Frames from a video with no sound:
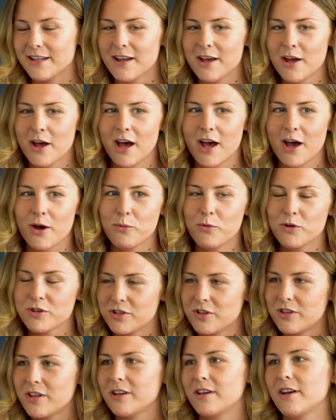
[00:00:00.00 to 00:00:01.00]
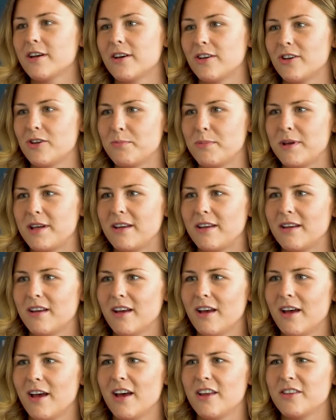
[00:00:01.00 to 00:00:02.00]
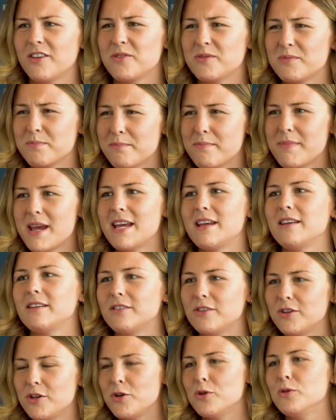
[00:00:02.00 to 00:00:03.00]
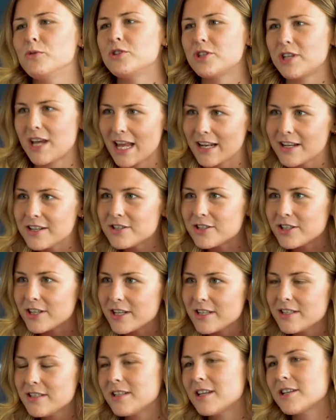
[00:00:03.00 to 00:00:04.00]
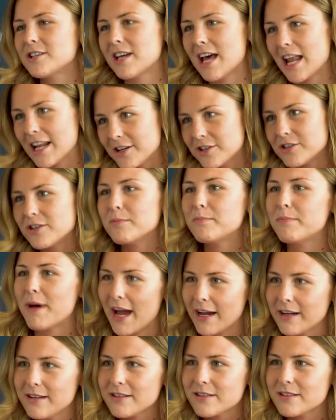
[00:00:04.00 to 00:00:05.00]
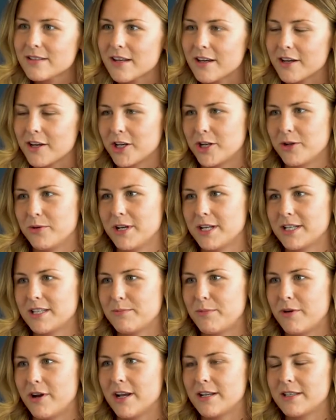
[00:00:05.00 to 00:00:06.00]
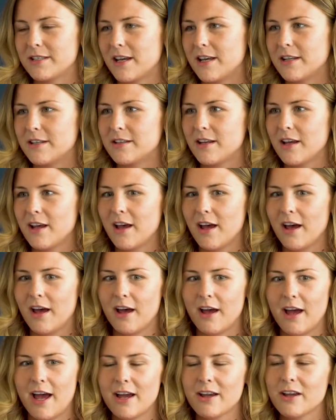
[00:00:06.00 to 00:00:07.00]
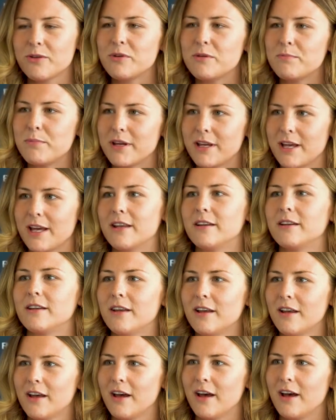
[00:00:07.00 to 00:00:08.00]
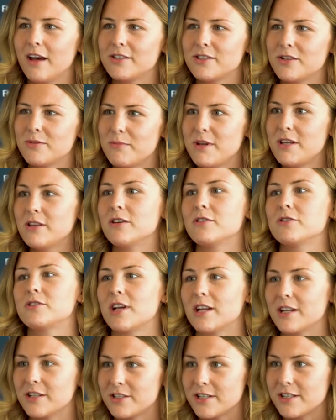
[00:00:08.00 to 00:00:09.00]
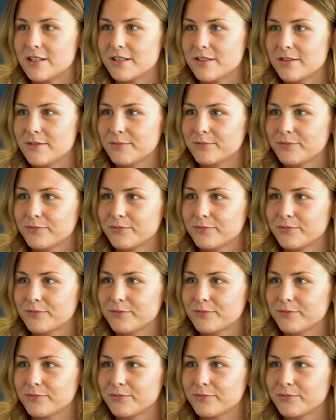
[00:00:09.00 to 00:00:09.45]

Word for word: Uh, what do you think are going to be uh, those main new challenges that challenger banks are going to experience and uh, how can we begin uh, to meet those challenges?